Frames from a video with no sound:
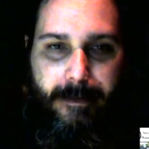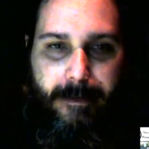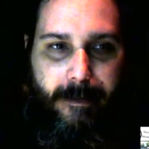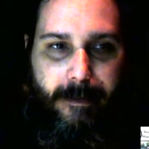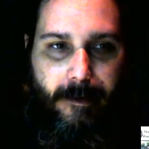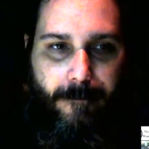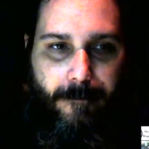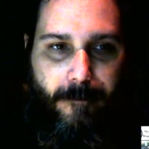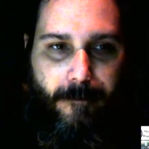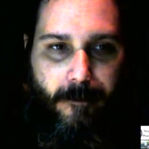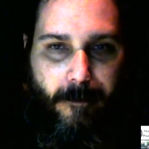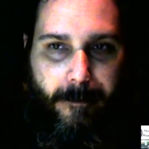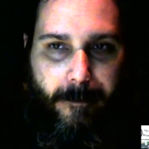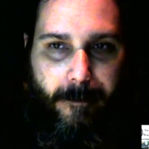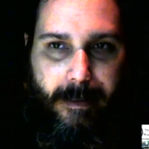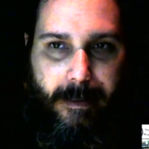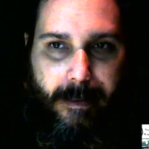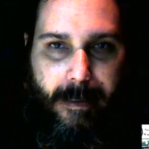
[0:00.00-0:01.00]
deal for
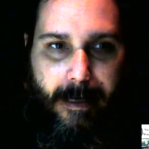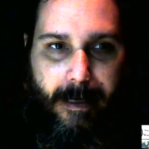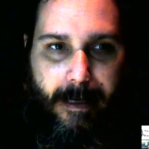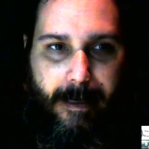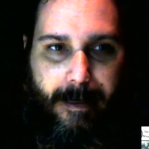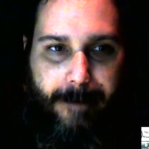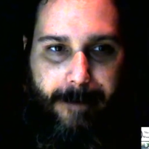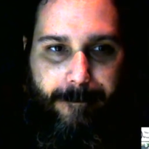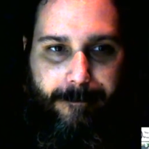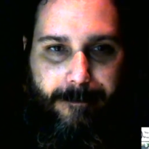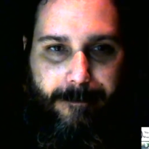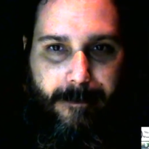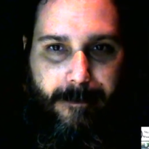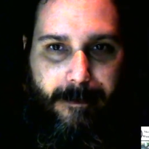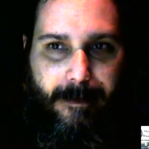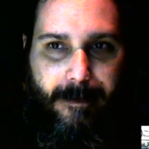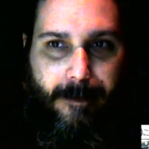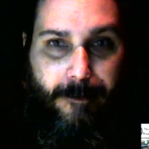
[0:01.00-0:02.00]
me.
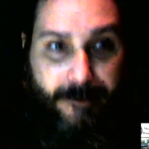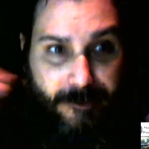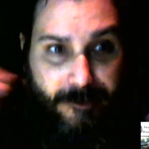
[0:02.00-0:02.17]
It was